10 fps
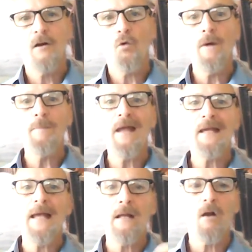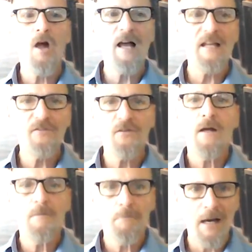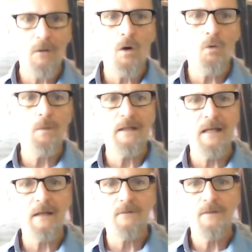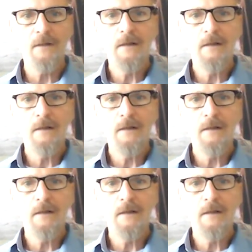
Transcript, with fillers: we make a life by what we give.